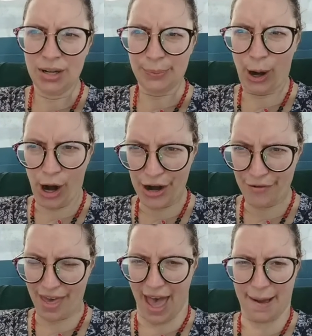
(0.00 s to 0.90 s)
Part of
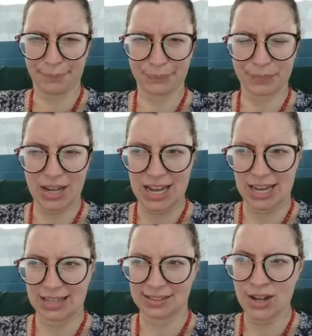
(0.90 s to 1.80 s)
that
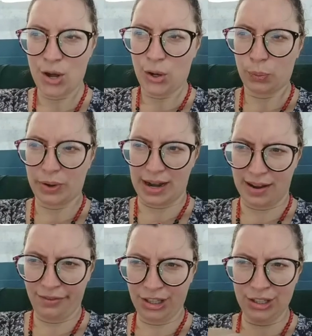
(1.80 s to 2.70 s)
is
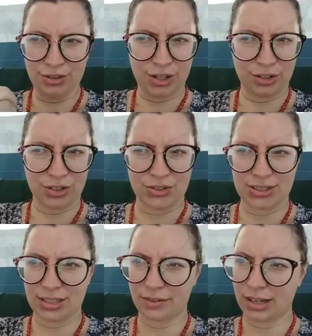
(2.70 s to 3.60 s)
whenever you notice
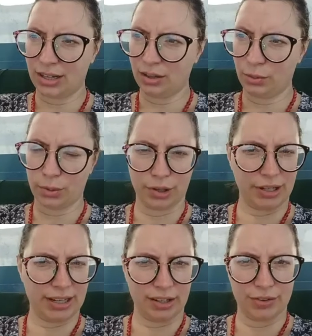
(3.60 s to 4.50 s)
yourself getting
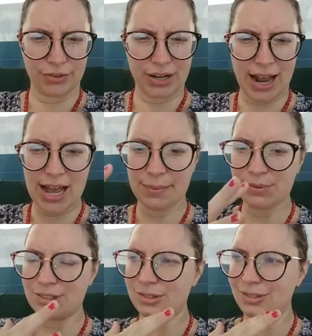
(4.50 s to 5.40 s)
worried for
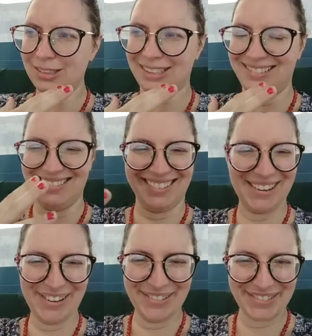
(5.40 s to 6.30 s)
absolutely
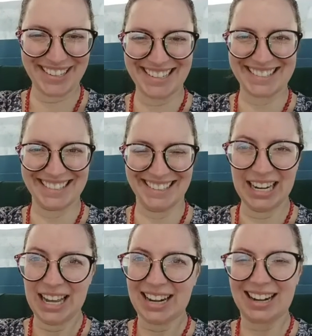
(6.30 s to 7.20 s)
no
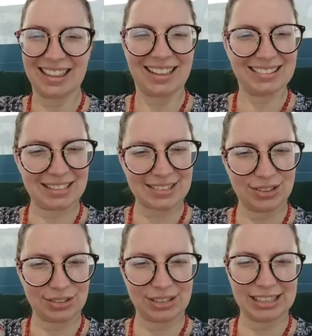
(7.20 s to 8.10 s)
reason, nothing that's
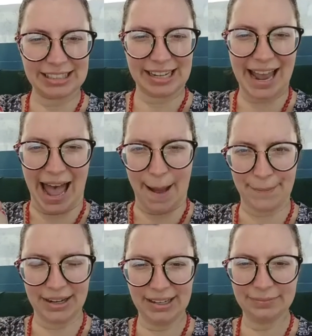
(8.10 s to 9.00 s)
concretely
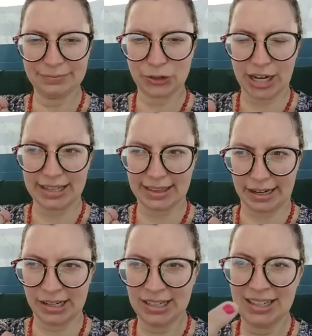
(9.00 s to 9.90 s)
happening right
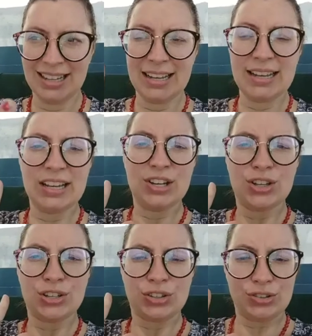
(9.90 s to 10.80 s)
there,
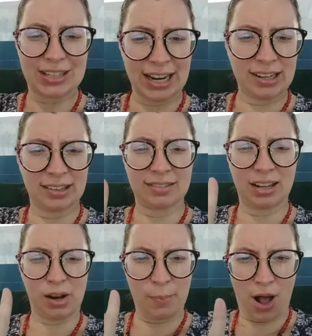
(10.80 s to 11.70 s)
you take a
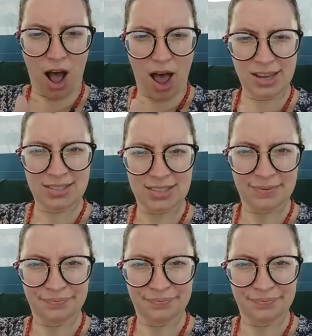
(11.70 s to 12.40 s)
little pause